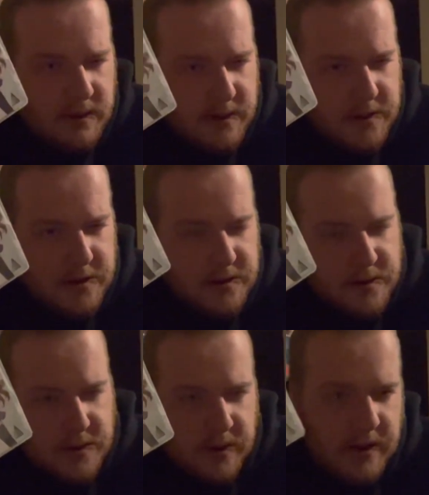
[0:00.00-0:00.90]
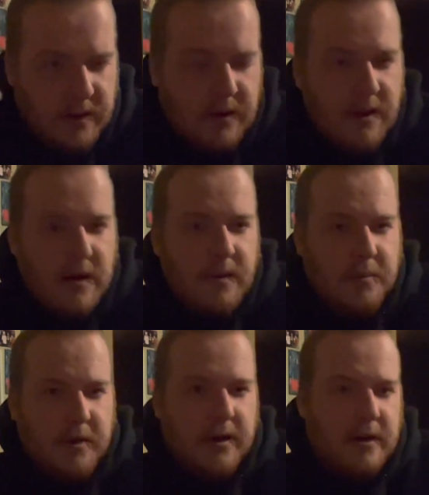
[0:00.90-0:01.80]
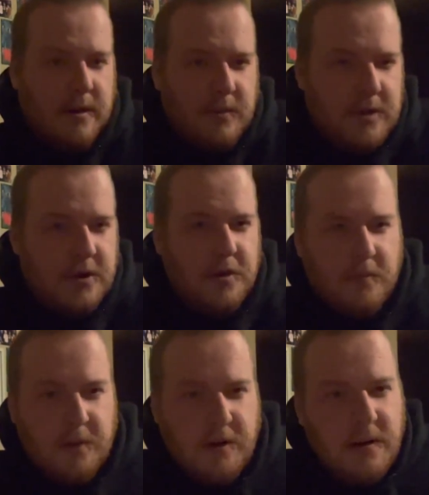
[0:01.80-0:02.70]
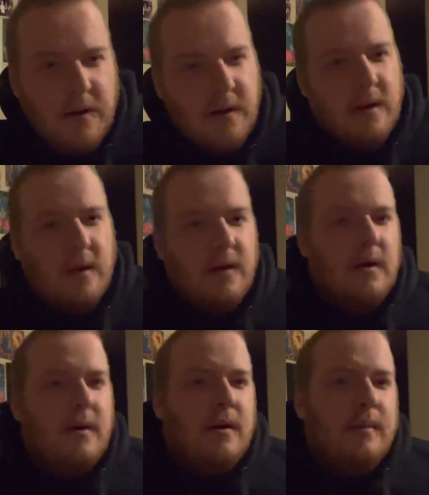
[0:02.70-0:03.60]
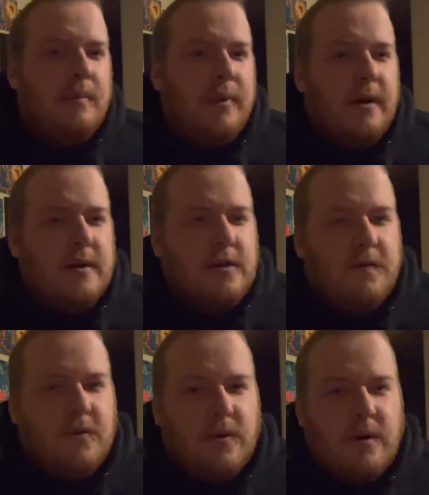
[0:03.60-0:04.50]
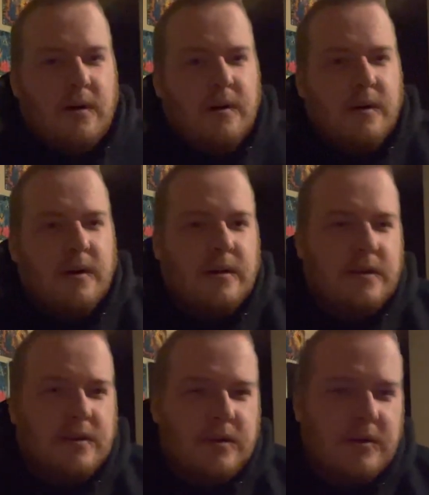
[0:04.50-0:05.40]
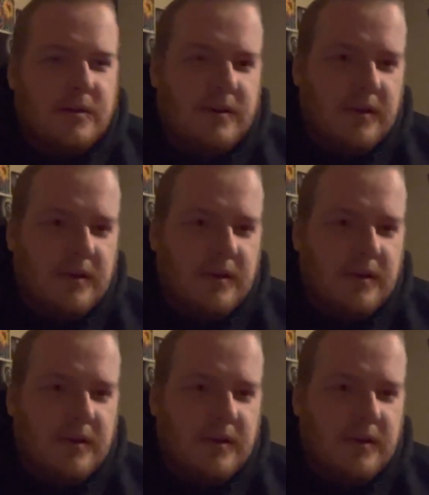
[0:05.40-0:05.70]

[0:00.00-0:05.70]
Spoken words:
edition so I can play it on my stupid PS4 because.